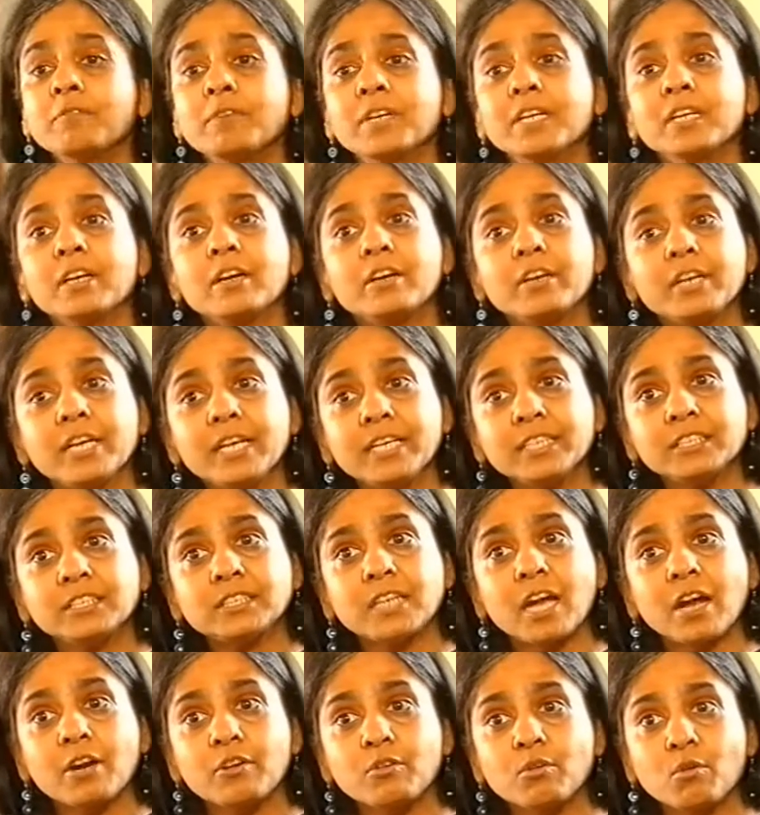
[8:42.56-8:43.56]
we have
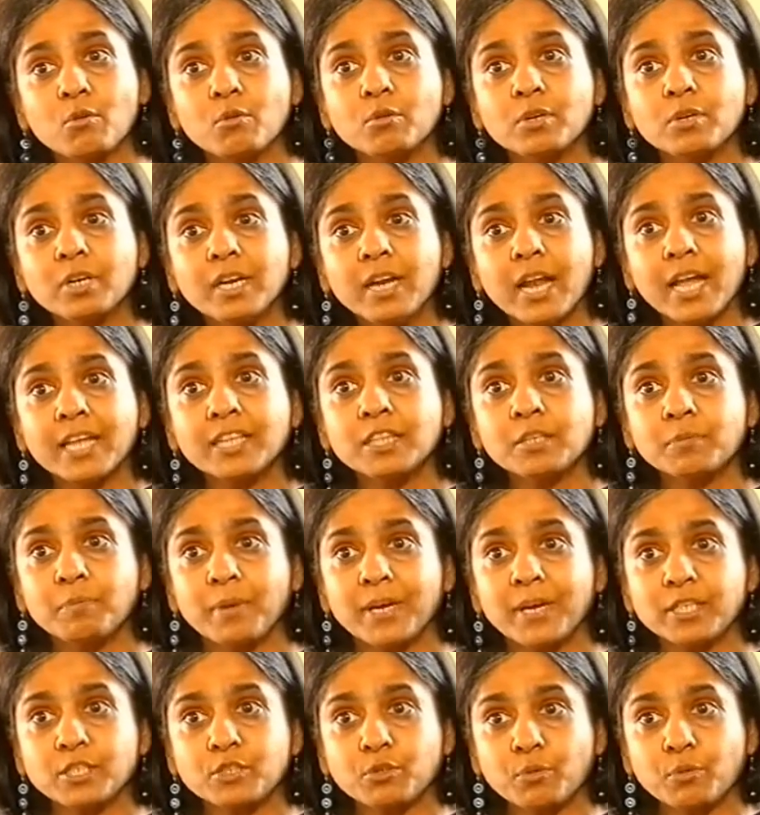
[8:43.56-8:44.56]
increased our road
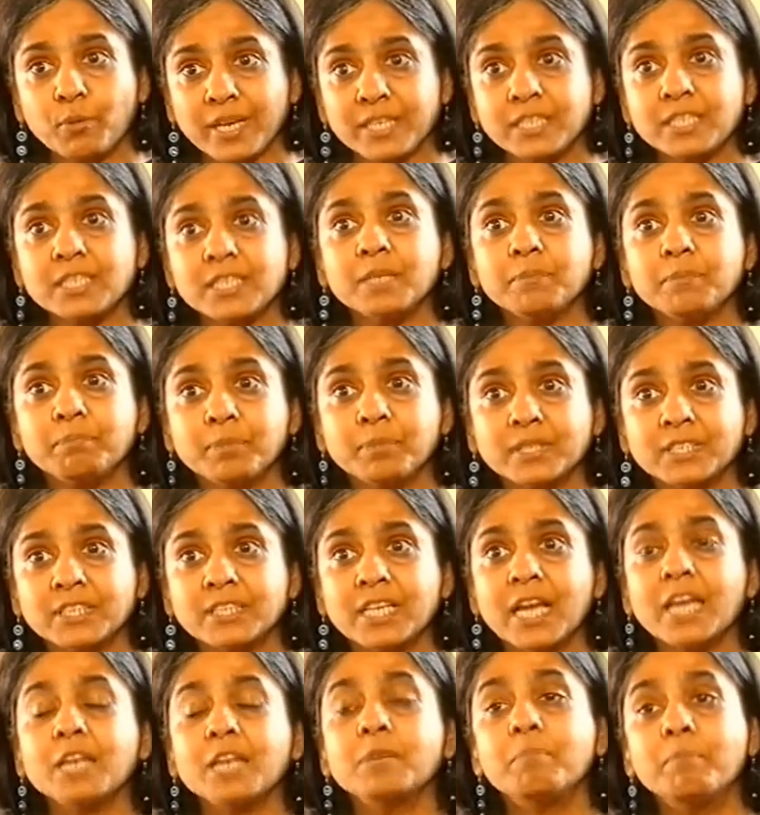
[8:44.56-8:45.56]
length by
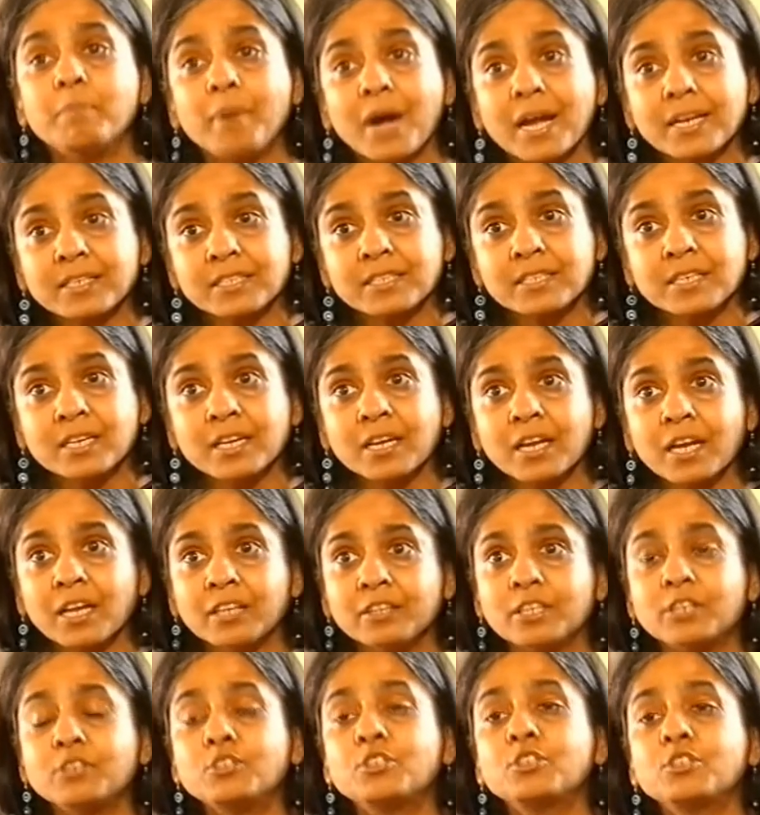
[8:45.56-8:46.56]
20%, but
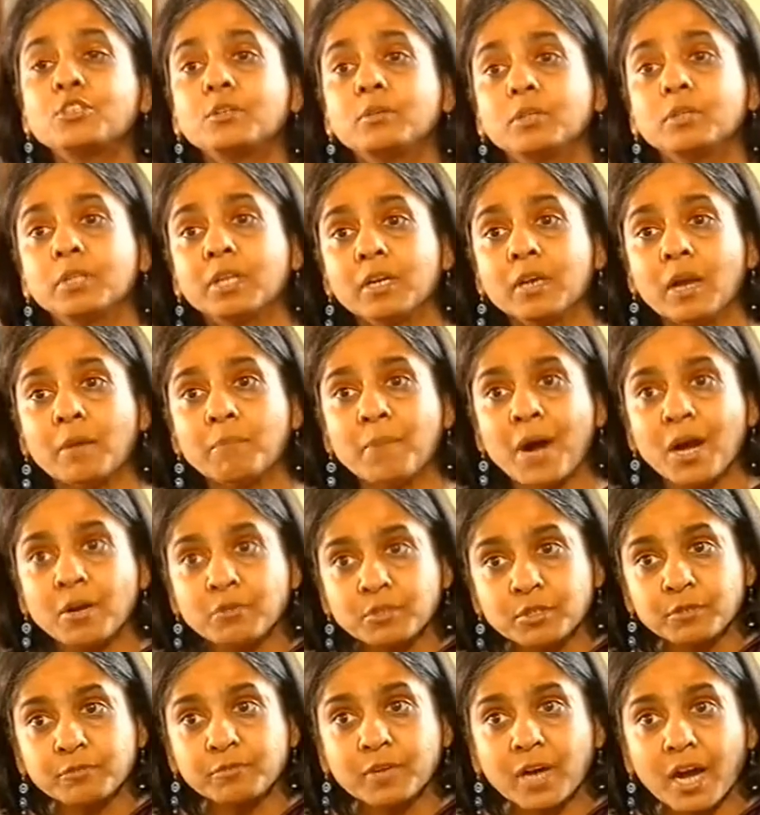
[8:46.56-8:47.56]
the
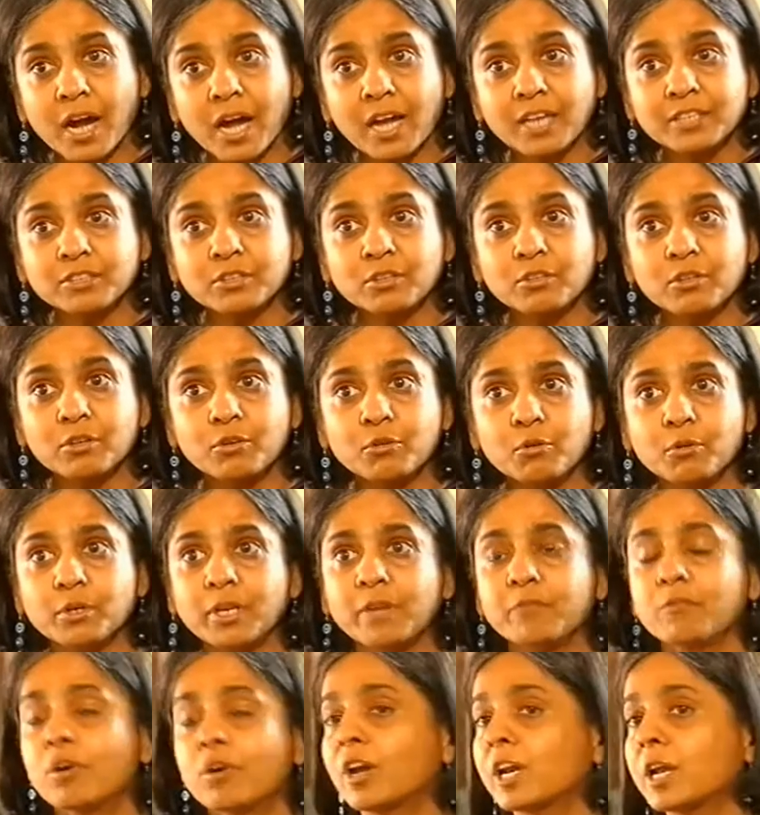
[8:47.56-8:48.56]
amount of cars on the
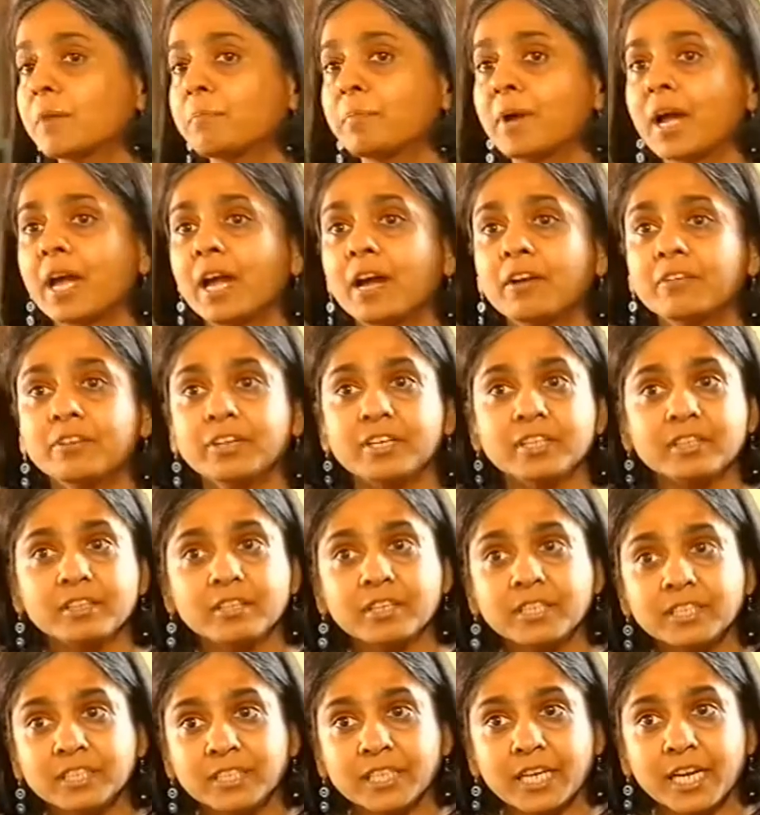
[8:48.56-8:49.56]
road have gone up by
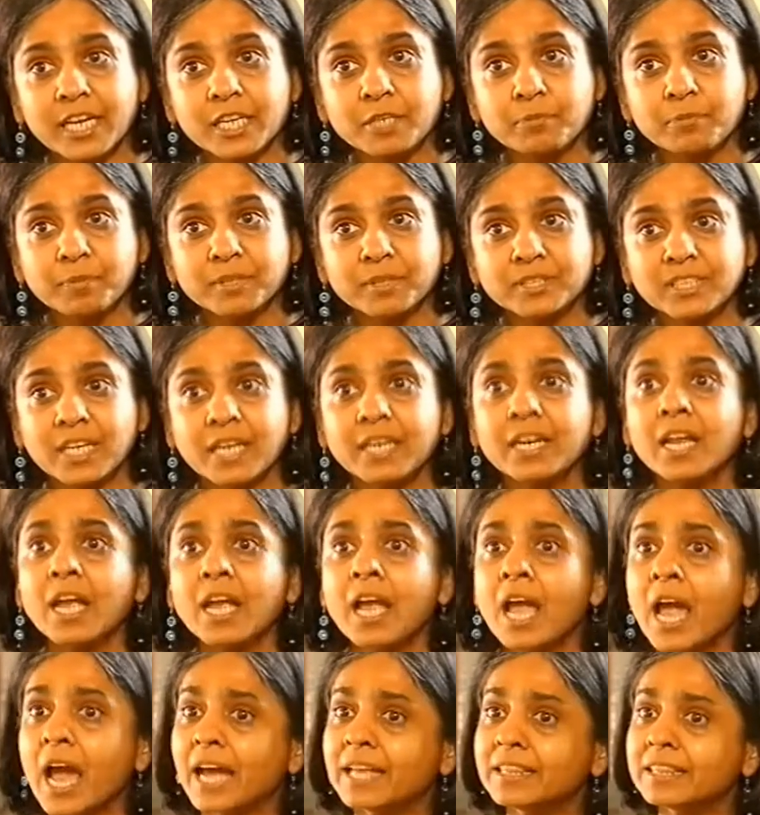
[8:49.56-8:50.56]
138%.
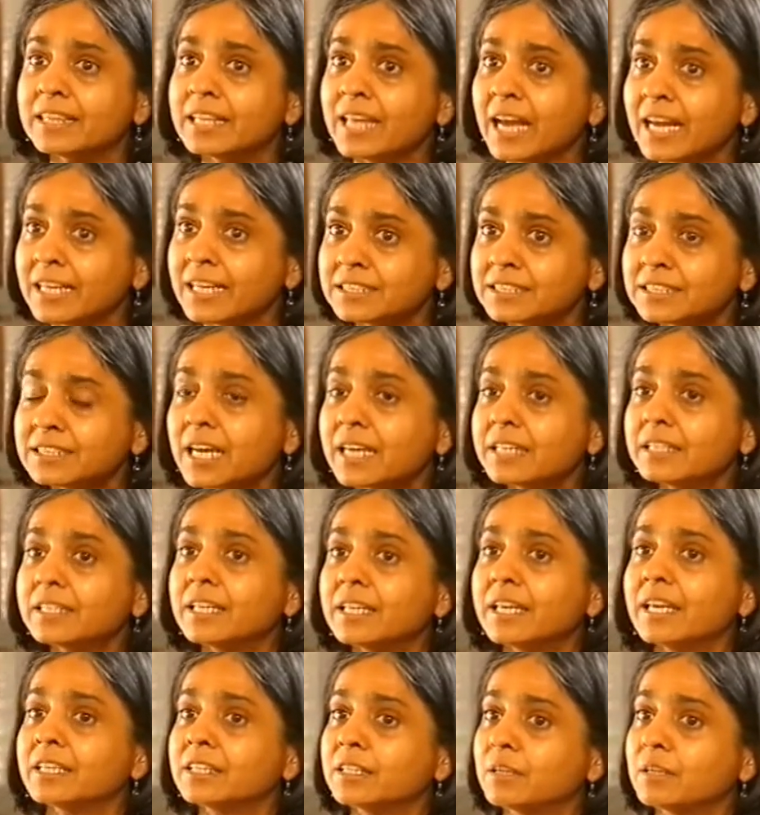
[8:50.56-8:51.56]
And that's, I
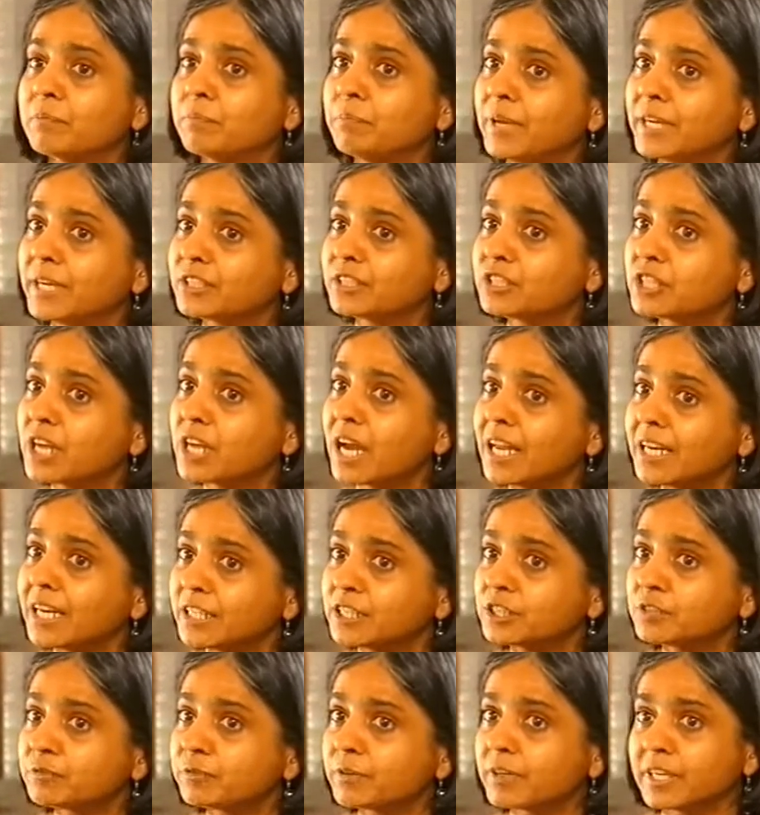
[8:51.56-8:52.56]
think, the big
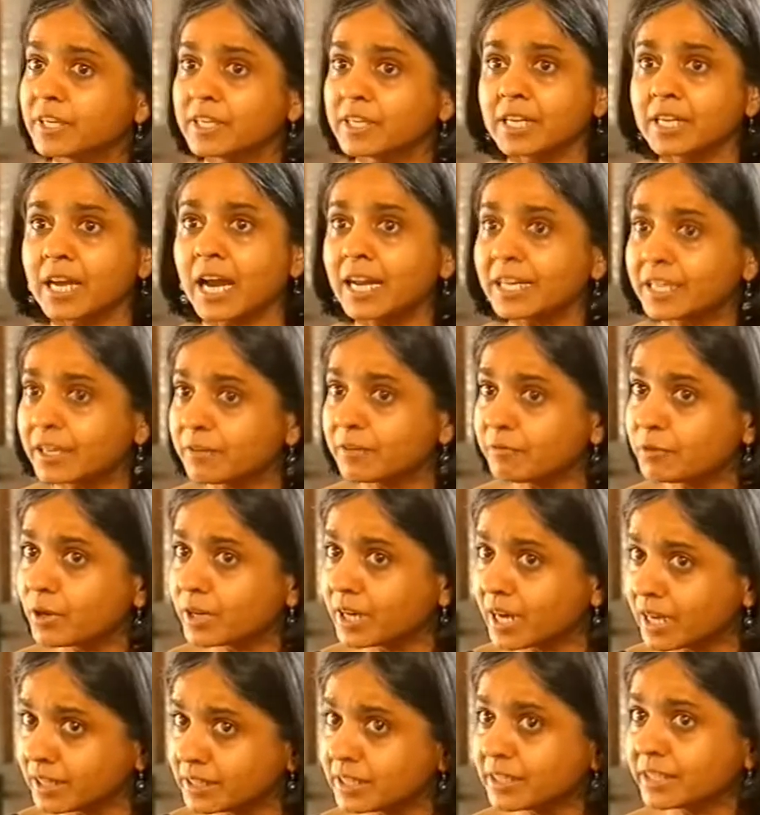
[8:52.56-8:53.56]
challenge for India. I'll give
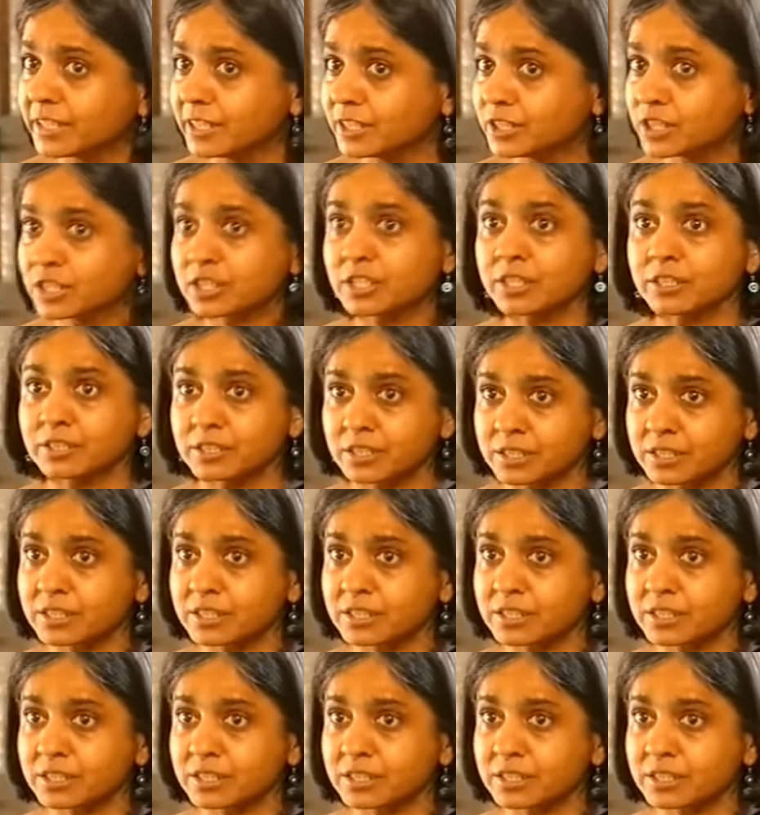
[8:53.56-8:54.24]
you another instance.